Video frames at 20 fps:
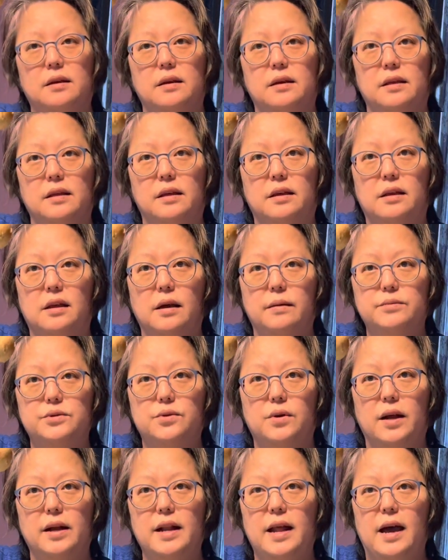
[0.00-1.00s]
Then it comes
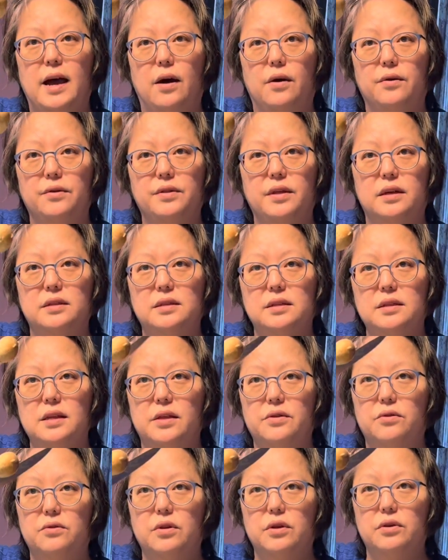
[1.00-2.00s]
right out. That's
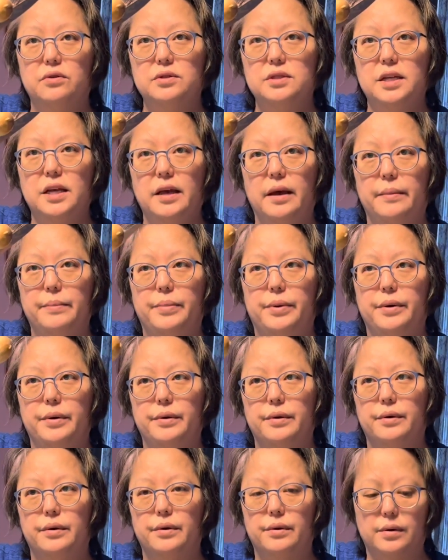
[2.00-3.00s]
another little tip,
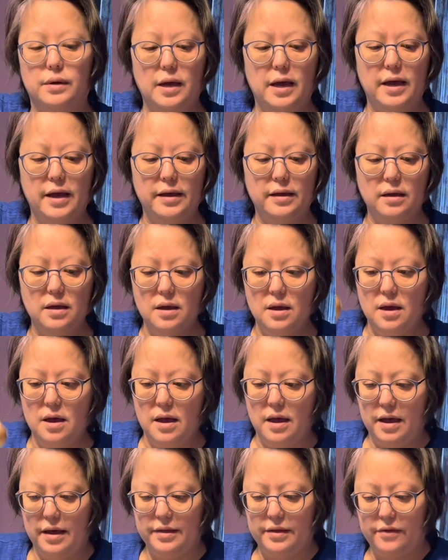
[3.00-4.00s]
okay?
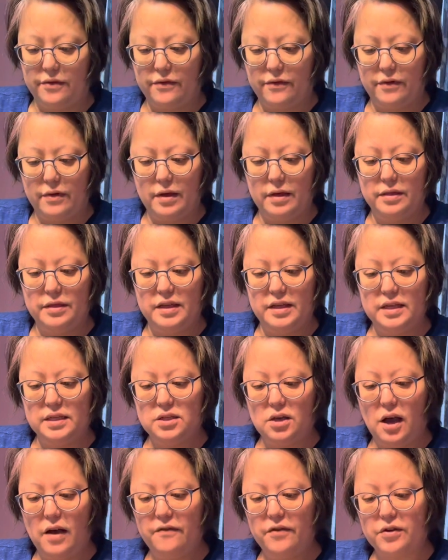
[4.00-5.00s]
And this
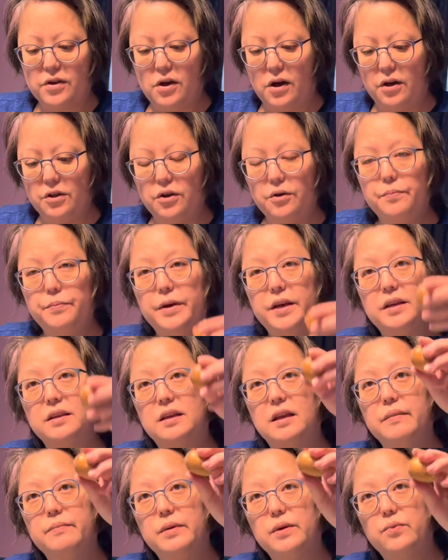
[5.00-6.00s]
avocado pit
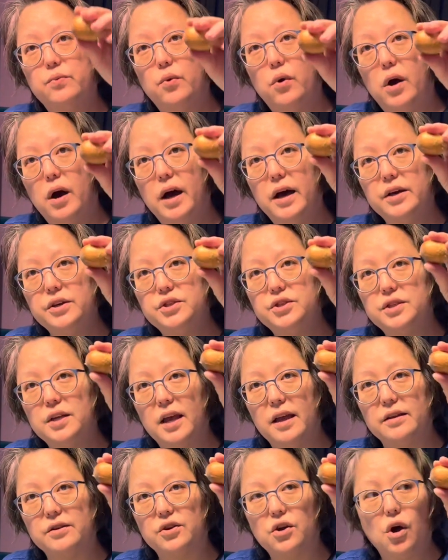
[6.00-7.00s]
can be washed
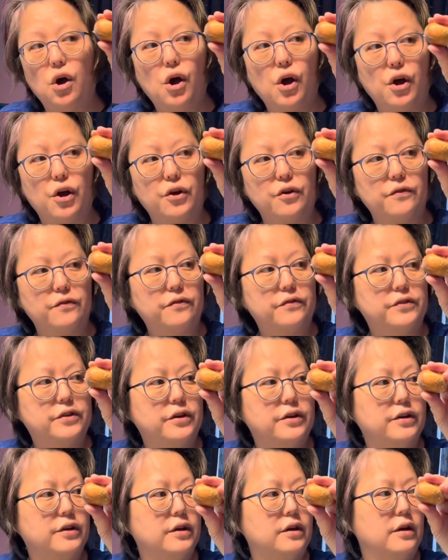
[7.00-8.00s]
and carved,
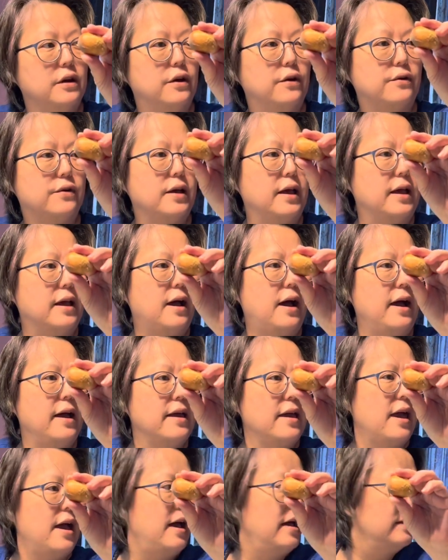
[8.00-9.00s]
okay? I
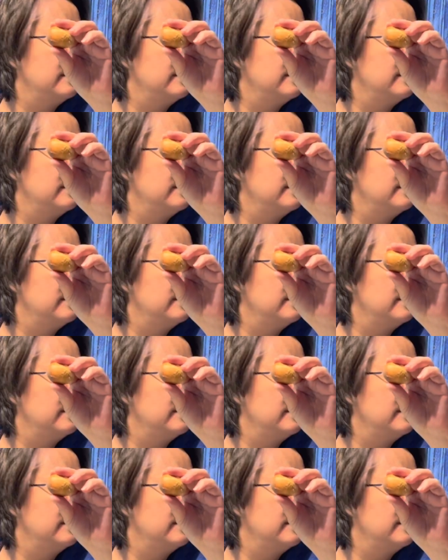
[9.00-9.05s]
had